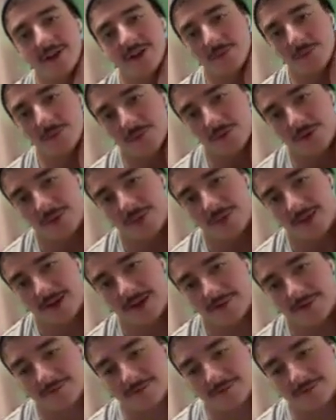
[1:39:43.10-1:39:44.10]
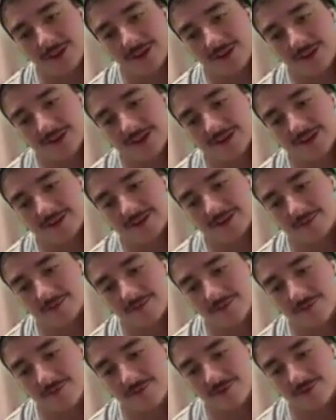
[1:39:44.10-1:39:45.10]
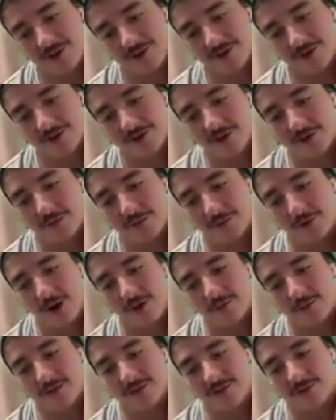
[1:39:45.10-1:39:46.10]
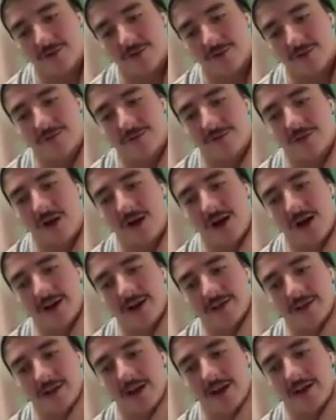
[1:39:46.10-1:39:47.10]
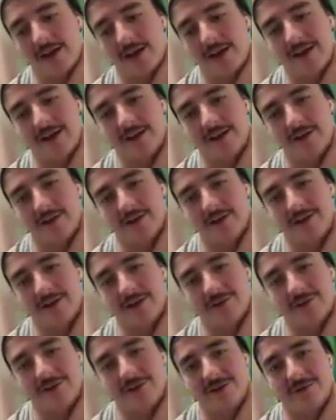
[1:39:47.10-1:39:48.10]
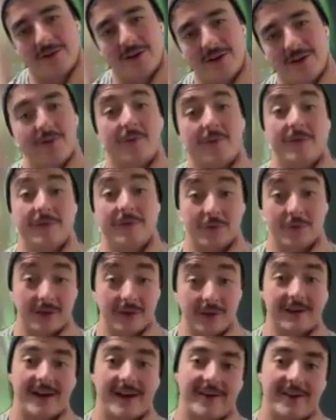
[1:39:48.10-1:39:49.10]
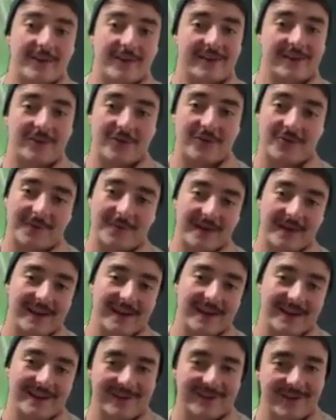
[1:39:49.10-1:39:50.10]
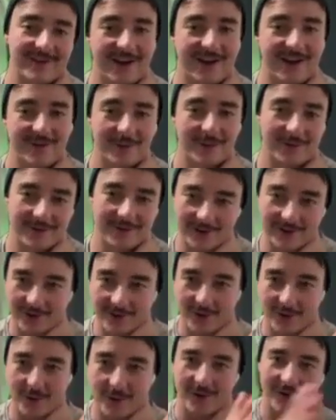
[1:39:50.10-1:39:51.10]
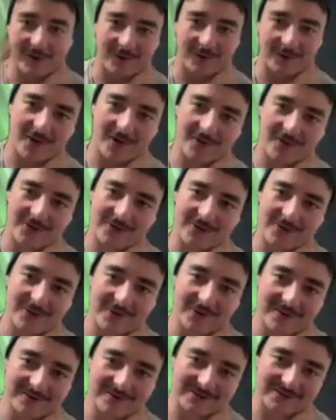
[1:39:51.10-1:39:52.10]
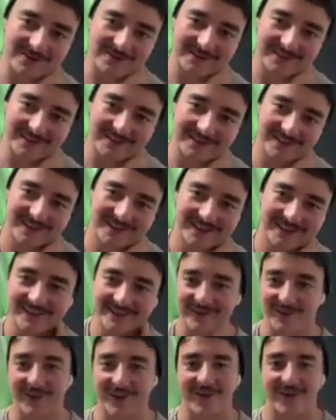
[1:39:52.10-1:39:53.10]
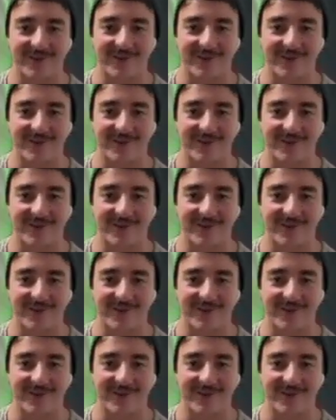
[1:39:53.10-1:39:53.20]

like with that flight to Moose Jaw, you could probably just fly to like England, or you could fly somewhere really nice. Like you go to Spain, you could go anywhere, but you could go across the whole ocean for